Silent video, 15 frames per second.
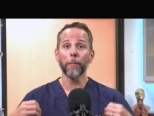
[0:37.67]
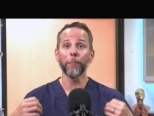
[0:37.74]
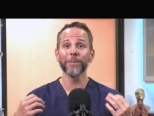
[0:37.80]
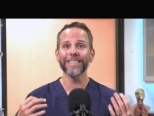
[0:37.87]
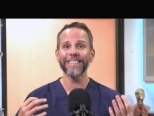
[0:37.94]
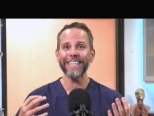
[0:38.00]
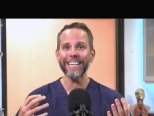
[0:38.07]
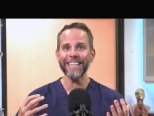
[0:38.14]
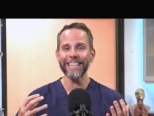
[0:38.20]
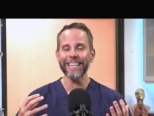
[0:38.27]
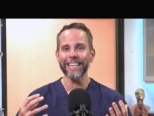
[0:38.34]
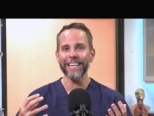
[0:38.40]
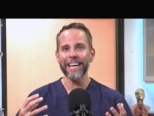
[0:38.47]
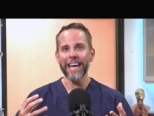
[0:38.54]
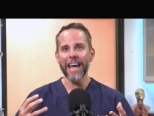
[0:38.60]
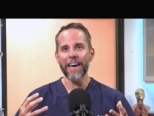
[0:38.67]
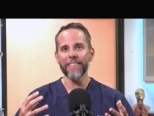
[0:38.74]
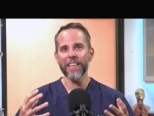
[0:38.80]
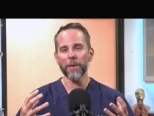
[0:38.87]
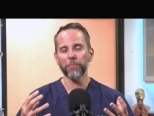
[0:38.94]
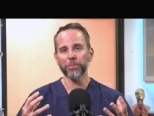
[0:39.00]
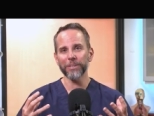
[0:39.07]
bleeding, and
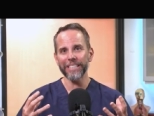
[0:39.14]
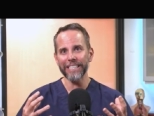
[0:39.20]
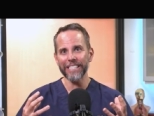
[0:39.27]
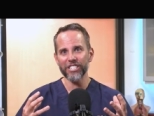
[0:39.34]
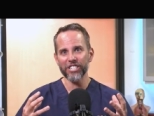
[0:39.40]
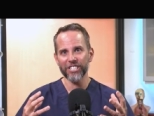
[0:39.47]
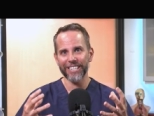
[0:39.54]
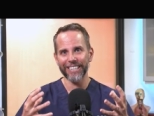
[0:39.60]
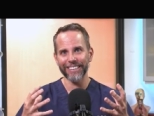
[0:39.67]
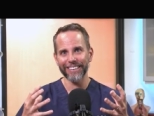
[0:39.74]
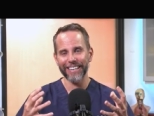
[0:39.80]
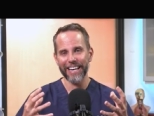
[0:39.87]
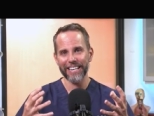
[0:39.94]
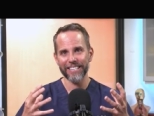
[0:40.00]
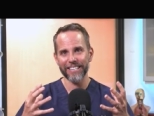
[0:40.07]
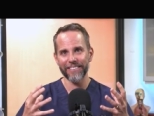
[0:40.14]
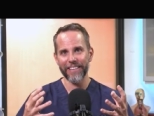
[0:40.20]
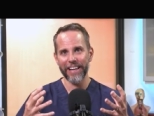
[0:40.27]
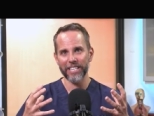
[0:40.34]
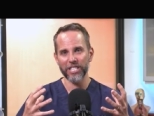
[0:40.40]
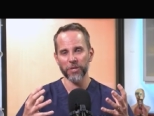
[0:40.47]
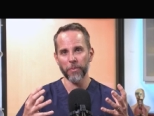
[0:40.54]
that bleeding just collects in
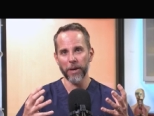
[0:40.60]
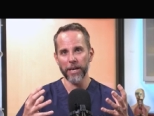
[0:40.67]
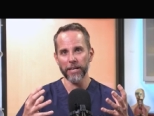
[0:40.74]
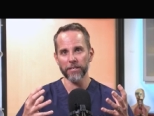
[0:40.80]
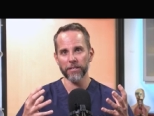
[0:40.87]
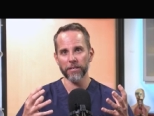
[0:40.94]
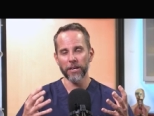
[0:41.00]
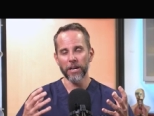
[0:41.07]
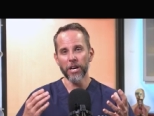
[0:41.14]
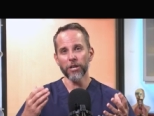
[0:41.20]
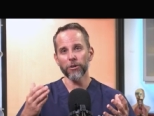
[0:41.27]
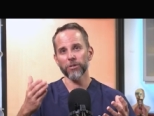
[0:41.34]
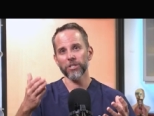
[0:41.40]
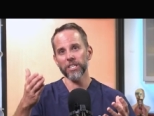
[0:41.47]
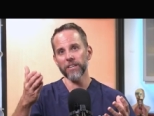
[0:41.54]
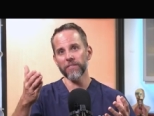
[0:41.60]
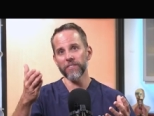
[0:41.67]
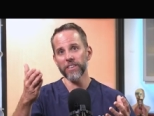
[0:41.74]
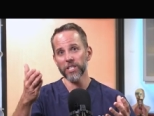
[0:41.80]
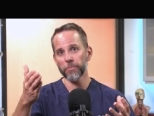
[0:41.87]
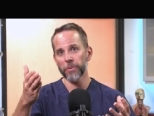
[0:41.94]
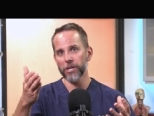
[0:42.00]
that space. You'll see in
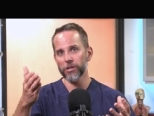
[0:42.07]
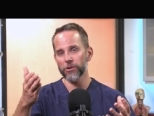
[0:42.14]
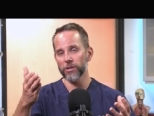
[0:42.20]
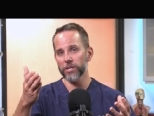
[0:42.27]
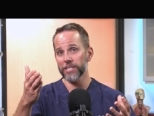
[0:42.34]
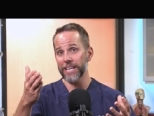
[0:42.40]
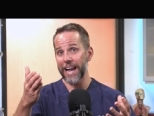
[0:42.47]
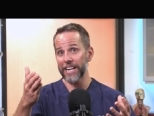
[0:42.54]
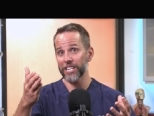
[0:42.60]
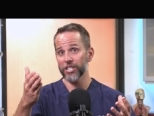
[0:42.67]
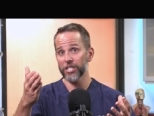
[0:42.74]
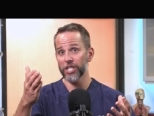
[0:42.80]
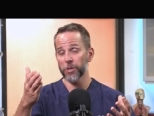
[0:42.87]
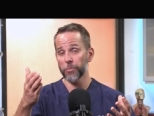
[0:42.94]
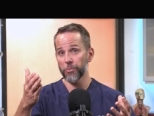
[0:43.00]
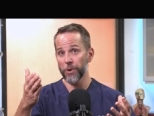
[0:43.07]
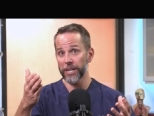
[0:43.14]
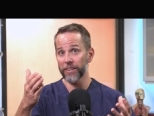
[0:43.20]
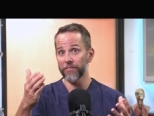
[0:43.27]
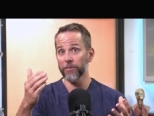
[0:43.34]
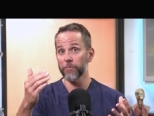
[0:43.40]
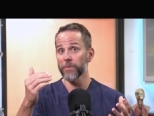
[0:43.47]
this picture, it's actually
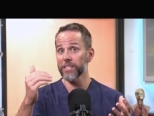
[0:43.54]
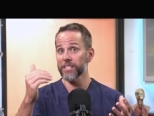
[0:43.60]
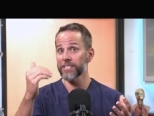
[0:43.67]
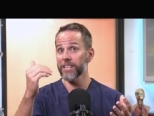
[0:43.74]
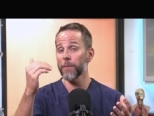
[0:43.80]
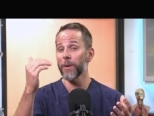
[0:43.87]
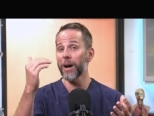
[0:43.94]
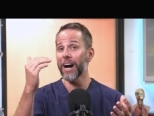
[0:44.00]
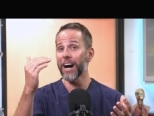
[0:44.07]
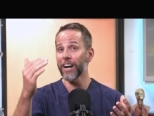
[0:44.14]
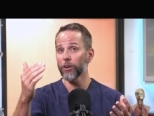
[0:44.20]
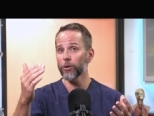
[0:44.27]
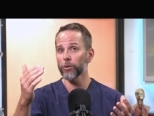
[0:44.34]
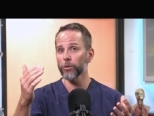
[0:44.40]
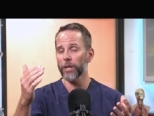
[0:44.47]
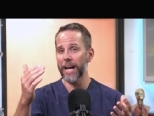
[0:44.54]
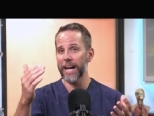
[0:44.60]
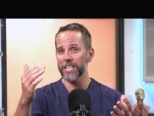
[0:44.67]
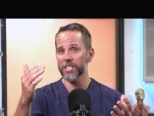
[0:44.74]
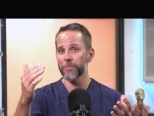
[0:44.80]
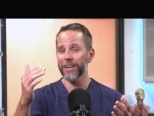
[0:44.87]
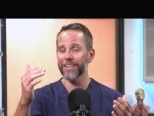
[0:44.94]
spreading from the subungual
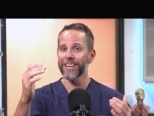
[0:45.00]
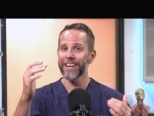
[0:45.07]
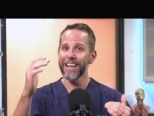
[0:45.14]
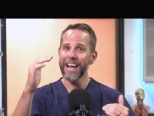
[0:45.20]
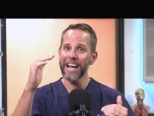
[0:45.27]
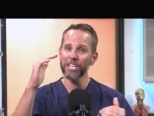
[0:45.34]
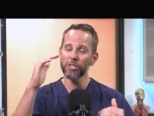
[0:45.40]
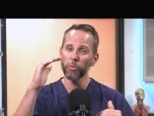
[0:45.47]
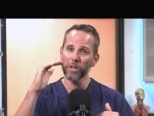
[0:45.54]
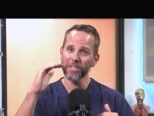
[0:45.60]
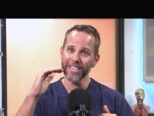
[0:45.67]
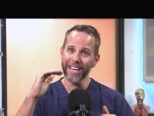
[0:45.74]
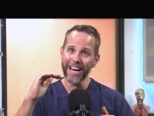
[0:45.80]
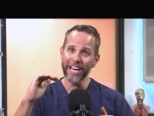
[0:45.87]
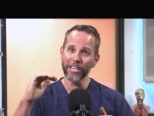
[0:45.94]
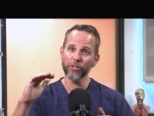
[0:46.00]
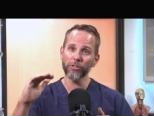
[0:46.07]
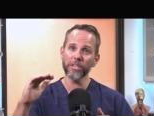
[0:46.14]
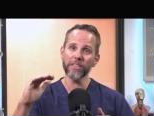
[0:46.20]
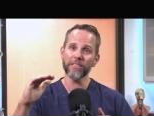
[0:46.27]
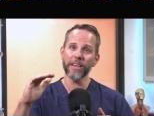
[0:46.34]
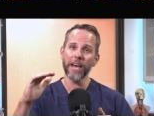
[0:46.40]
aspect as well as
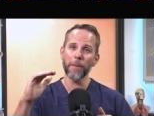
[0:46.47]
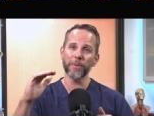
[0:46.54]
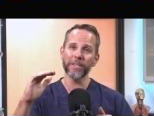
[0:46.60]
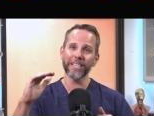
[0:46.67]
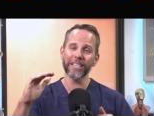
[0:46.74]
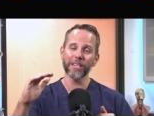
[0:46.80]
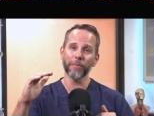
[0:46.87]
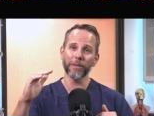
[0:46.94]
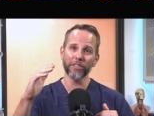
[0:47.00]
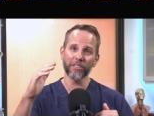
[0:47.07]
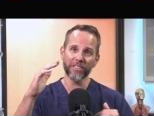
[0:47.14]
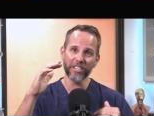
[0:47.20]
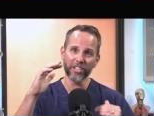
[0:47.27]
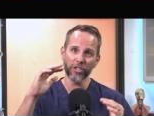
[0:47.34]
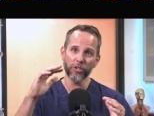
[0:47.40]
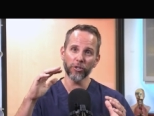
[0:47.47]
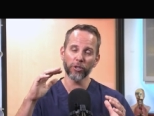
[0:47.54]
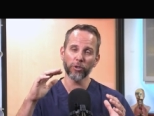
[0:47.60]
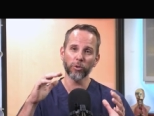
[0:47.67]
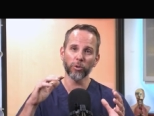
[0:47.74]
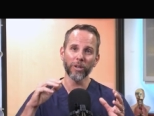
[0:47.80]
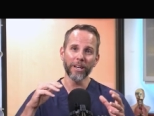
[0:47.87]
underneath the eponychium, underneath the
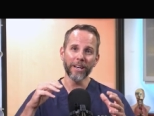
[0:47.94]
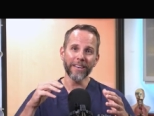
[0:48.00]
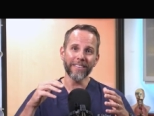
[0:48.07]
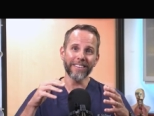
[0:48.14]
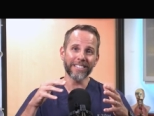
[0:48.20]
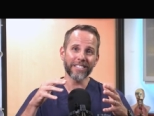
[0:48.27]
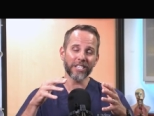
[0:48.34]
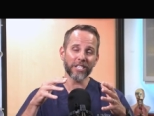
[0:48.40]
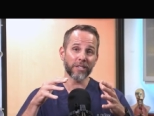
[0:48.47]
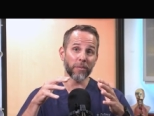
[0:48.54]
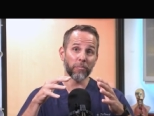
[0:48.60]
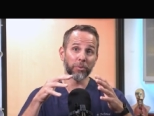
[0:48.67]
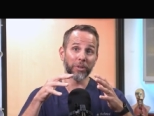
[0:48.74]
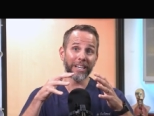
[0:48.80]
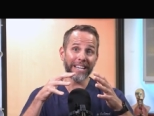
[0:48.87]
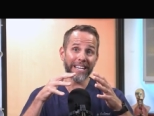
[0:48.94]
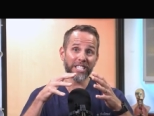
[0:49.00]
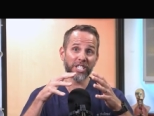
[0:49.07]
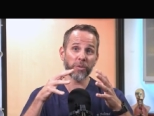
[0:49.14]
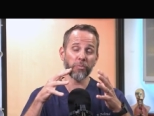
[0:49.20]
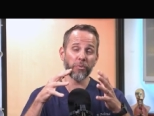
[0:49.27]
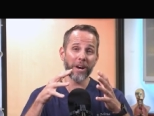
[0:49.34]
cuticle. It's just the blood has
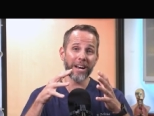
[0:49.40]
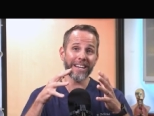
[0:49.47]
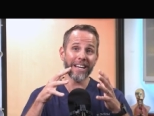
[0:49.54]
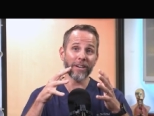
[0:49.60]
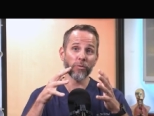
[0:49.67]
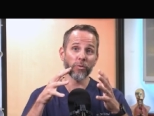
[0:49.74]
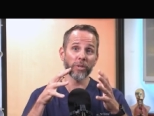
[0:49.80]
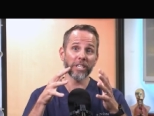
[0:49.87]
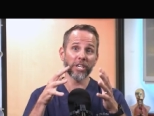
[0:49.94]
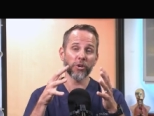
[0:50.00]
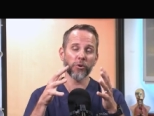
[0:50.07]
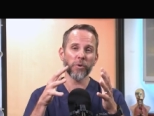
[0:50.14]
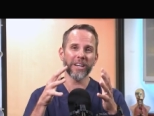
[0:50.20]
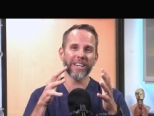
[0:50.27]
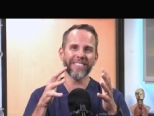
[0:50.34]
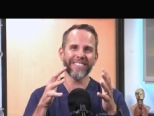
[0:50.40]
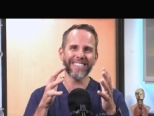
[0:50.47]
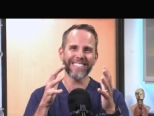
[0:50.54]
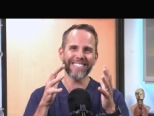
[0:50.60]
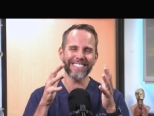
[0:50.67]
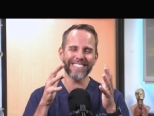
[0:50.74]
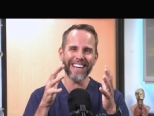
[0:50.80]
spread and really created
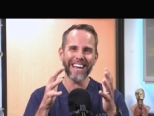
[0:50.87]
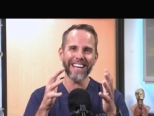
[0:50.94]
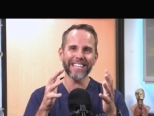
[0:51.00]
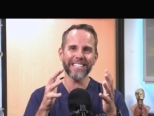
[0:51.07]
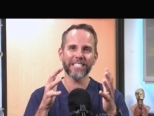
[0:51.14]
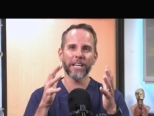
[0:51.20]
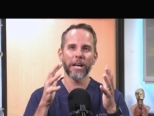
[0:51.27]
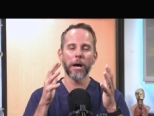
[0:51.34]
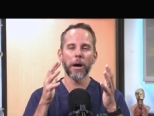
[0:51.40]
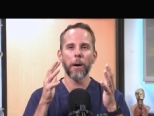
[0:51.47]
this tense